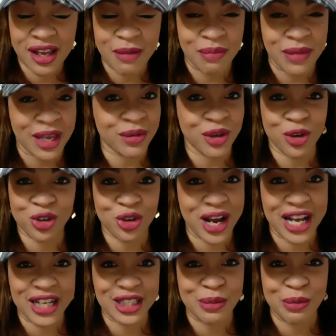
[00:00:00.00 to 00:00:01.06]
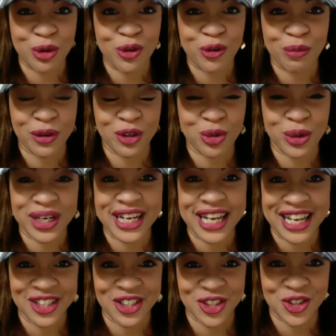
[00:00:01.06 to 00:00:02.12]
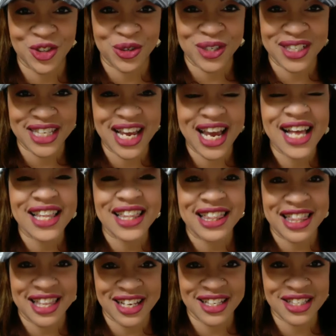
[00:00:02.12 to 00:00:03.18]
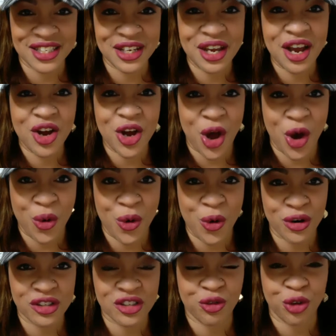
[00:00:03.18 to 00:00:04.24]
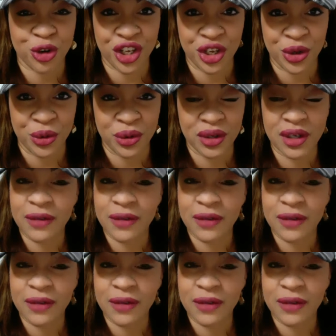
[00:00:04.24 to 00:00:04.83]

Maybe you're trying to move between industries. This cohort's for you.